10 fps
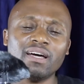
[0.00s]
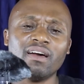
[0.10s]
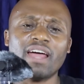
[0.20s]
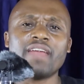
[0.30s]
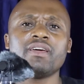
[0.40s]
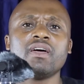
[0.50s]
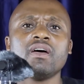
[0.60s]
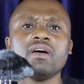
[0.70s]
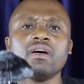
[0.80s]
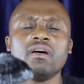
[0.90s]
Right.
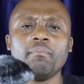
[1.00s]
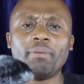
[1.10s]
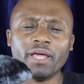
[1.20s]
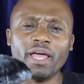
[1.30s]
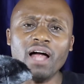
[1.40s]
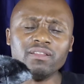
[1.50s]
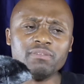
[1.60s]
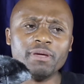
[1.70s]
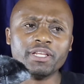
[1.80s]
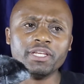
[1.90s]
But again,
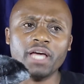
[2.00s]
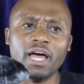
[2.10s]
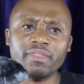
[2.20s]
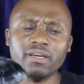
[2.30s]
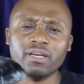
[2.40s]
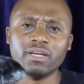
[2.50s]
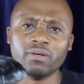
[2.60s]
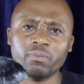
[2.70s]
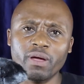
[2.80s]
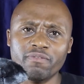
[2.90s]
ultimately, I think
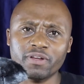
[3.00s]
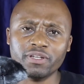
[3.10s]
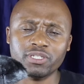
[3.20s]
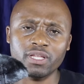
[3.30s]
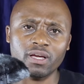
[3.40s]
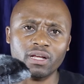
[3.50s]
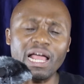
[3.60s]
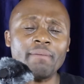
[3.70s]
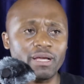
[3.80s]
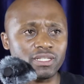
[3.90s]
we have reached the
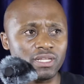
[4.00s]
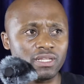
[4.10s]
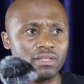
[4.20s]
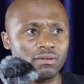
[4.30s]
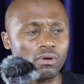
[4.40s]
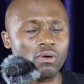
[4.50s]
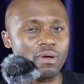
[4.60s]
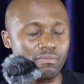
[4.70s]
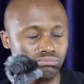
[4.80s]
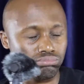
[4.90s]
climax, and look,
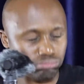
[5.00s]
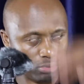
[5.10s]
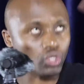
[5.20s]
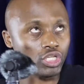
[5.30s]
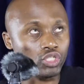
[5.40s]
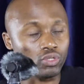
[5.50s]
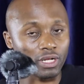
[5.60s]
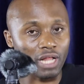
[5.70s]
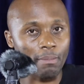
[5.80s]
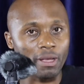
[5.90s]
we've gotten into the
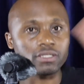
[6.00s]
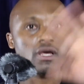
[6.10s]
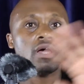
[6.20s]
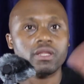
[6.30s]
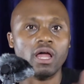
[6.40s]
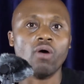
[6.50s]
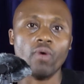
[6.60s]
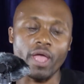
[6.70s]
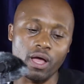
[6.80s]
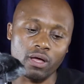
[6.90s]
climax. Now
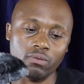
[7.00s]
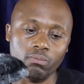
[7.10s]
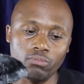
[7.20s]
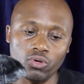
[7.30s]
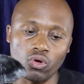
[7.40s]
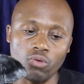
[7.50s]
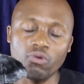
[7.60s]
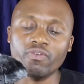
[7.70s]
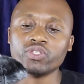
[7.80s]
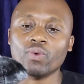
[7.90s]
we are
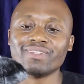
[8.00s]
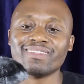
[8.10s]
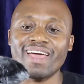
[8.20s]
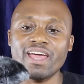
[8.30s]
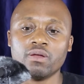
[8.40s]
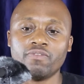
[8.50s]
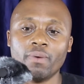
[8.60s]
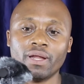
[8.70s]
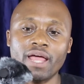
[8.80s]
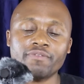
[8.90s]
moving towards the end of
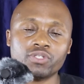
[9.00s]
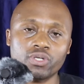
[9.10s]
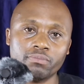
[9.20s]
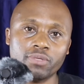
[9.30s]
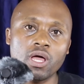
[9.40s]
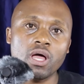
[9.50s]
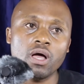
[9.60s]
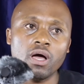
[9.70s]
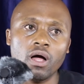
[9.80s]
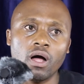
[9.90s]
our live stream.
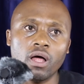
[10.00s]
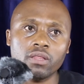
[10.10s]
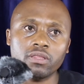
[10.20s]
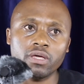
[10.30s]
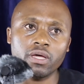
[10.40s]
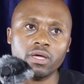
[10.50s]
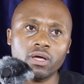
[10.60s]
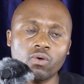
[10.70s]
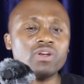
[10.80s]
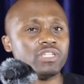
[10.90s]

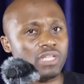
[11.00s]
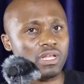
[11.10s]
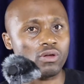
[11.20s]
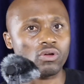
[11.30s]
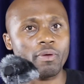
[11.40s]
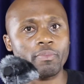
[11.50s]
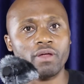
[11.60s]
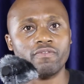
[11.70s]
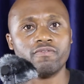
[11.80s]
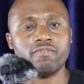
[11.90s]
The question that a lot of people
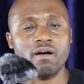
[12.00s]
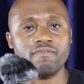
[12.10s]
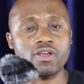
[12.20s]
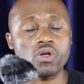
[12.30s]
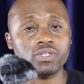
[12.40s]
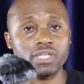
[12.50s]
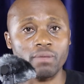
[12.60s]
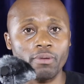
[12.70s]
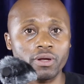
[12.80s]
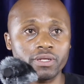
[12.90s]
are very concerned
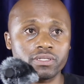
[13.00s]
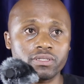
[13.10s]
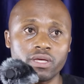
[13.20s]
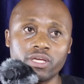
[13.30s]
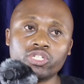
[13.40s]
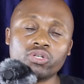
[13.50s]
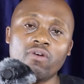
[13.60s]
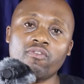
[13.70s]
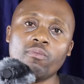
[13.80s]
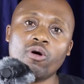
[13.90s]
about is the issue
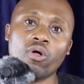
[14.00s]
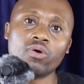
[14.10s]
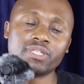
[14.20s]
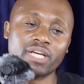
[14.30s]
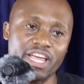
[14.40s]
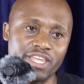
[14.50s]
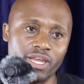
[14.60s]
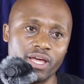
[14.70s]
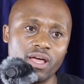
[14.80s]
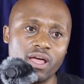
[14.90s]
of Ubongosi Kanyile.